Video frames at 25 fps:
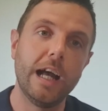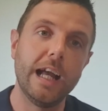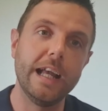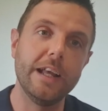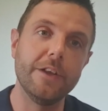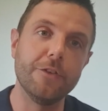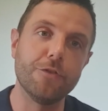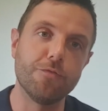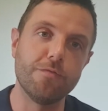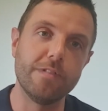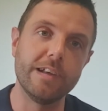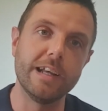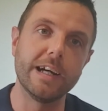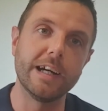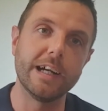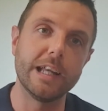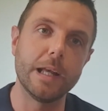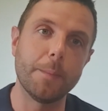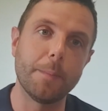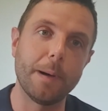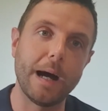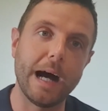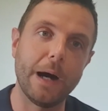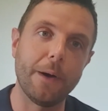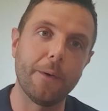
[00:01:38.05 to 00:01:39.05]
it's really
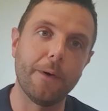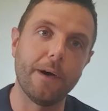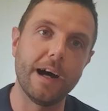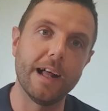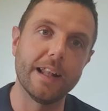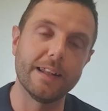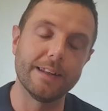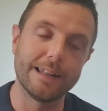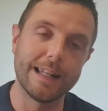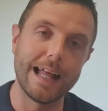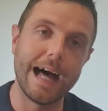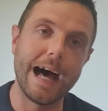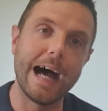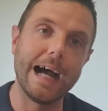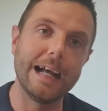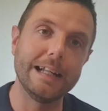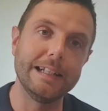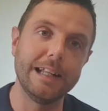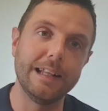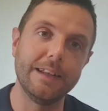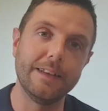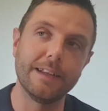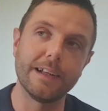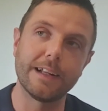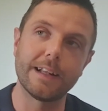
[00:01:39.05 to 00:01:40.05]
about
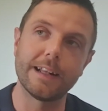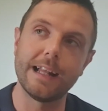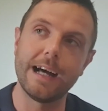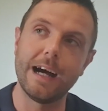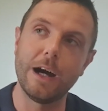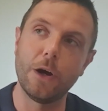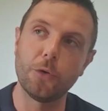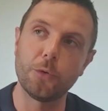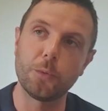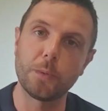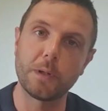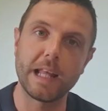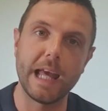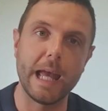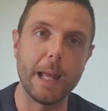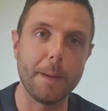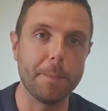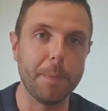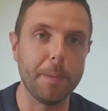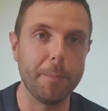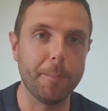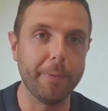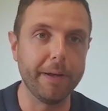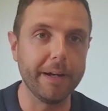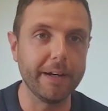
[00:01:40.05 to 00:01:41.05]
aligning the cloud
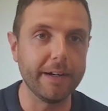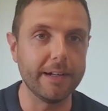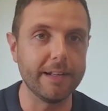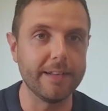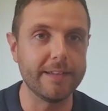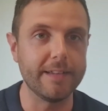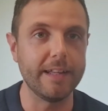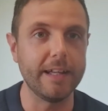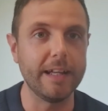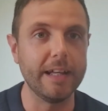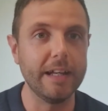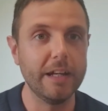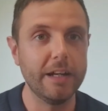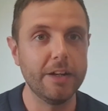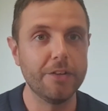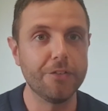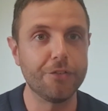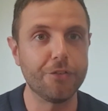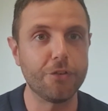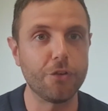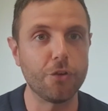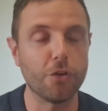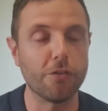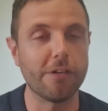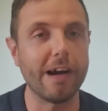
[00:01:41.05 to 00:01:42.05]
capability
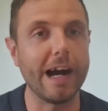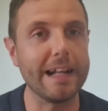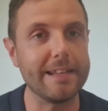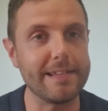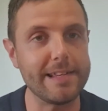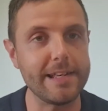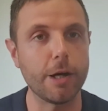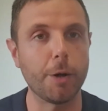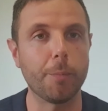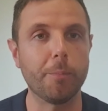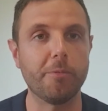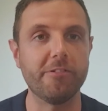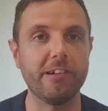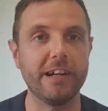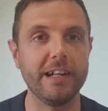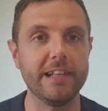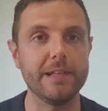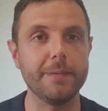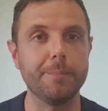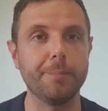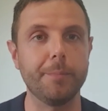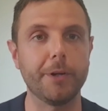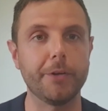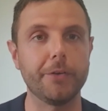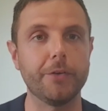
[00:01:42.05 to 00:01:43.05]
to your IT
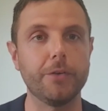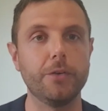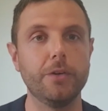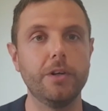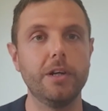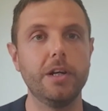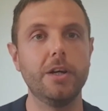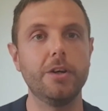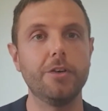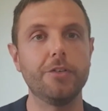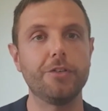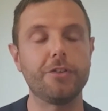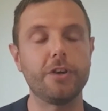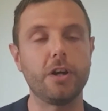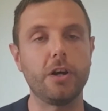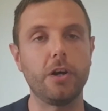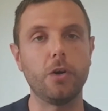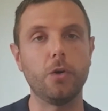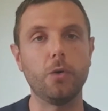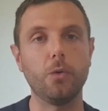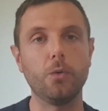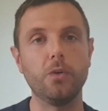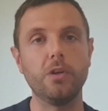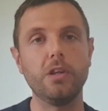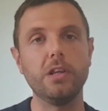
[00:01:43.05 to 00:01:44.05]
operating model.
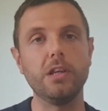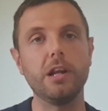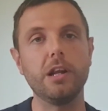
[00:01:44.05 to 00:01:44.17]
So,